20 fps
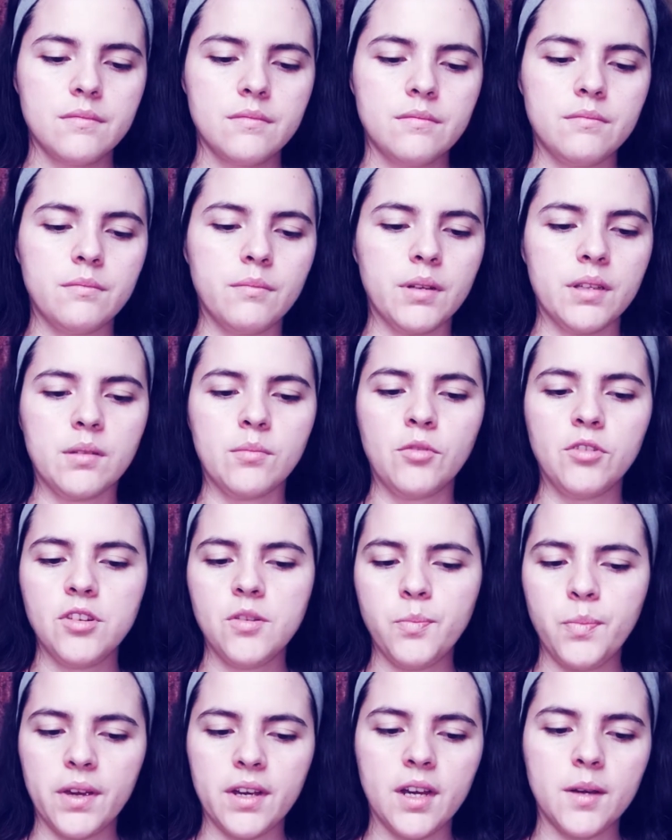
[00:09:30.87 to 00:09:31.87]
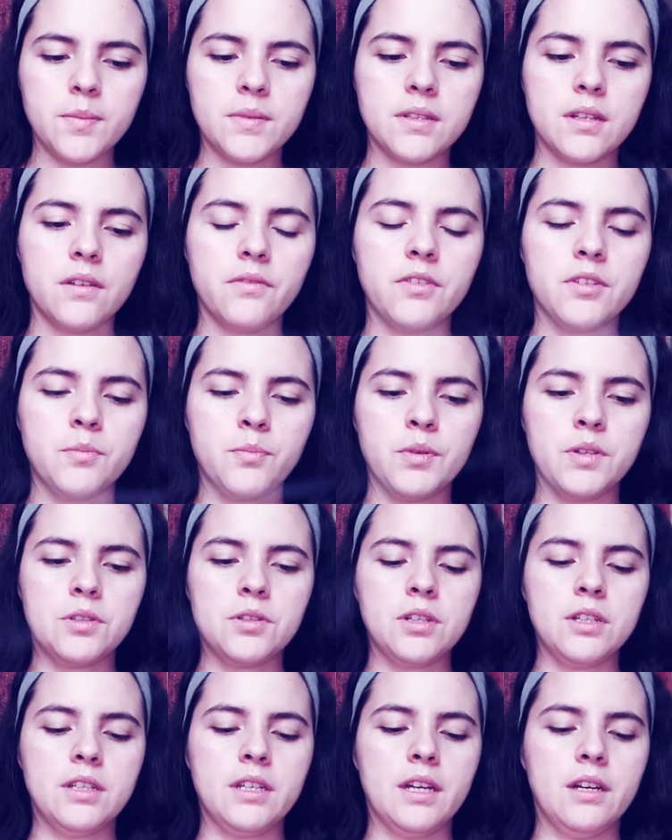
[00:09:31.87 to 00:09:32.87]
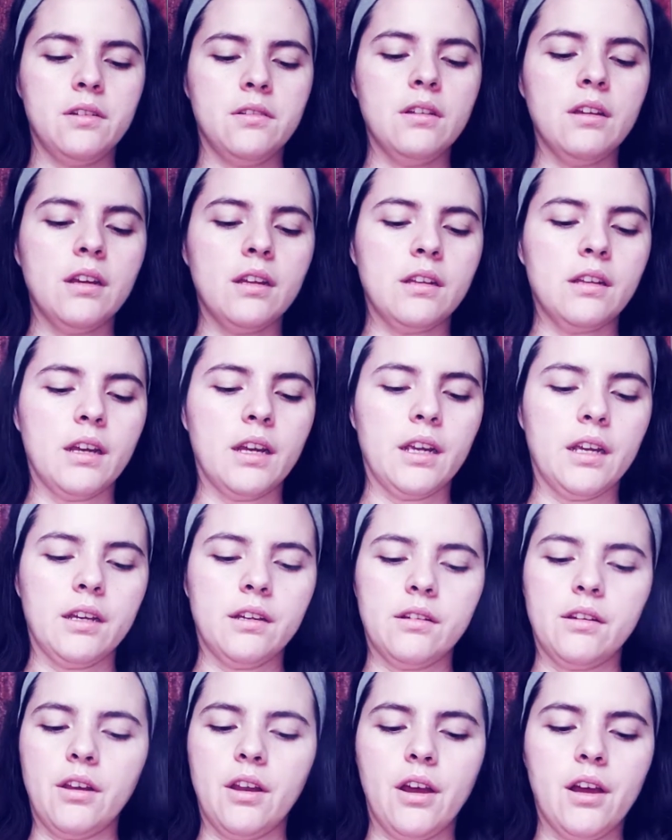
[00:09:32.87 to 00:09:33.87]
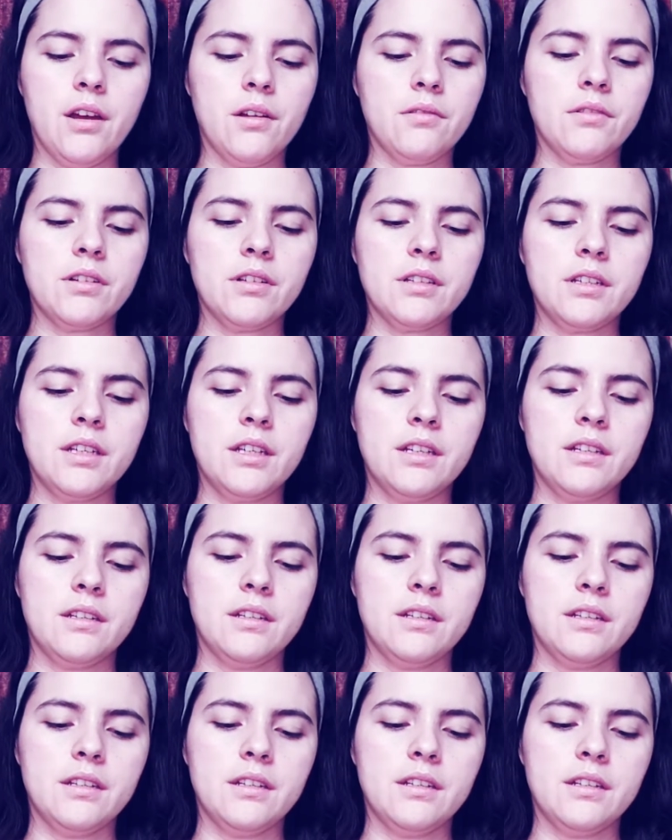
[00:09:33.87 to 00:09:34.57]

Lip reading: But the more you pick up stuff and push it down and not really,